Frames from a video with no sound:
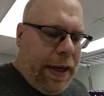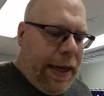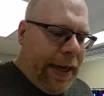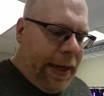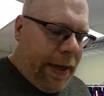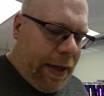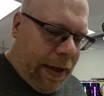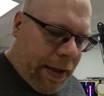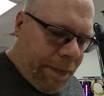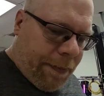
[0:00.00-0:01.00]

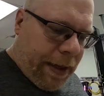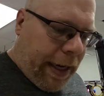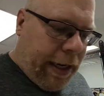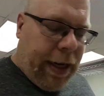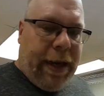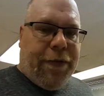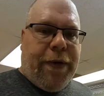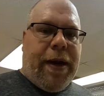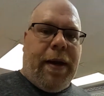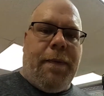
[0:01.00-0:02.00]
And I can get
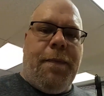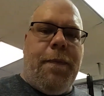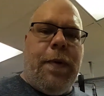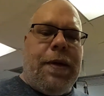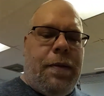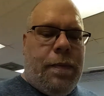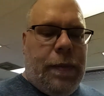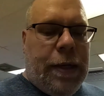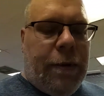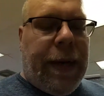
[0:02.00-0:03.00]
tricked with,
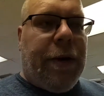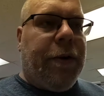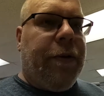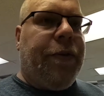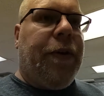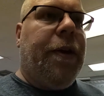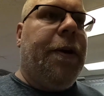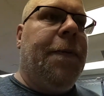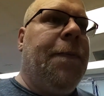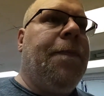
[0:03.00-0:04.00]
you know, a
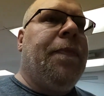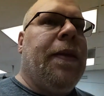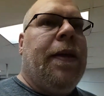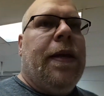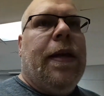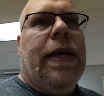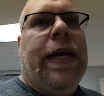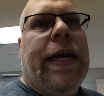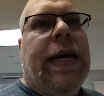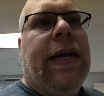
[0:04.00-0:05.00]
microcontroller
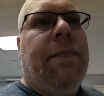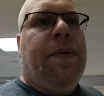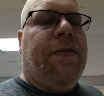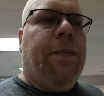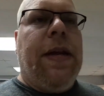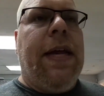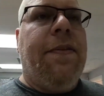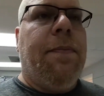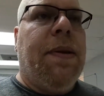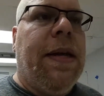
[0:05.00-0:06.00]
and put some relays
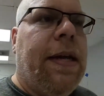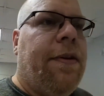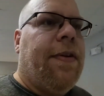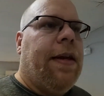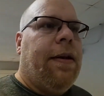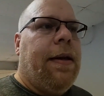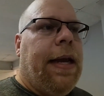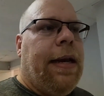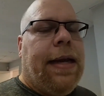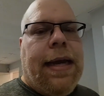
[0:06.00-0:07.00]
in place
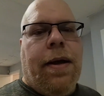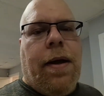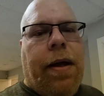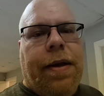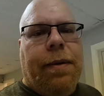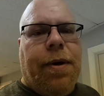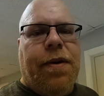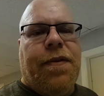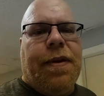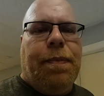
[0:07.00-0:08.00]
and kick on the
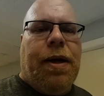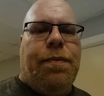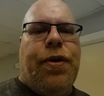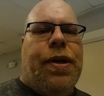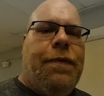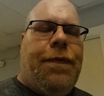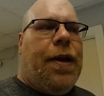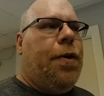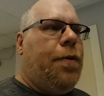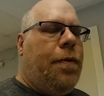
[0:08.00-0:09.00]
emergency pump should the
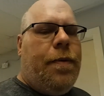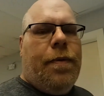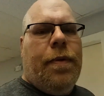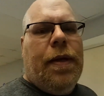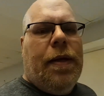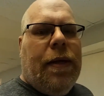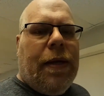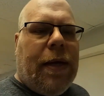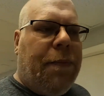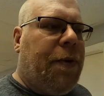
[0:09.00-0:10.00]
flow
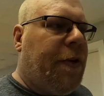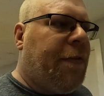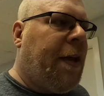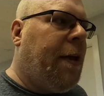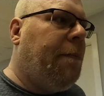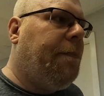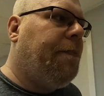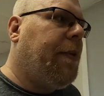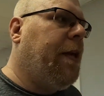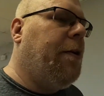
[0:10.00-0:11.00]
come to a stop,
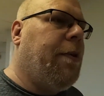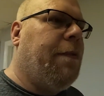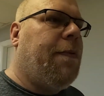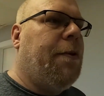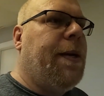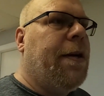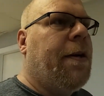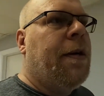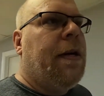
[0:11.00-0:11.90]
you know, with a flow meter.